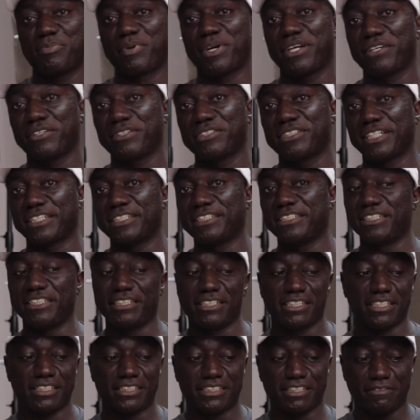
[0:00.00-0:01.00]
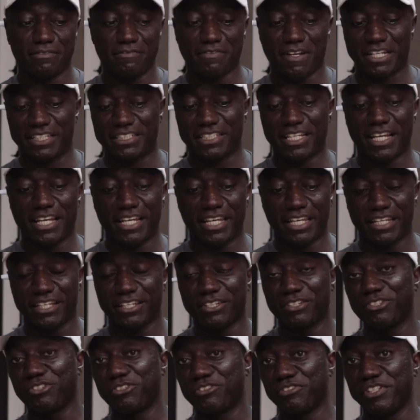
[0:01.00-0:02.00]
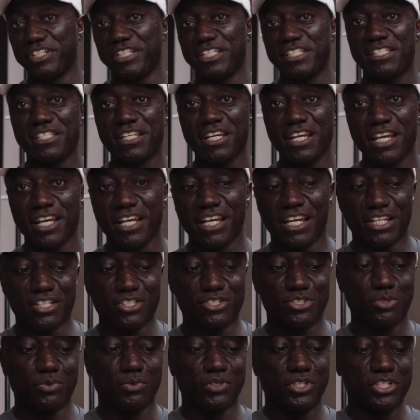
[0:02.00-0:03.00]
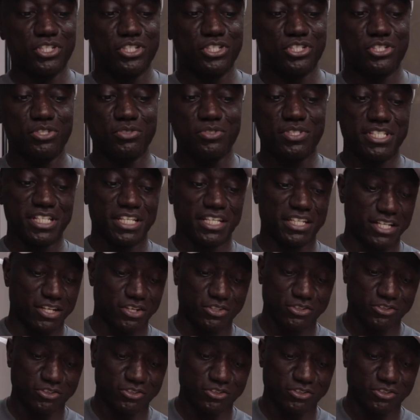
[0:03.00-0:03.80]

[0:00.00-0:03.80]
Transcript: bridal satin is the fact that it can crease. And so when you're shooting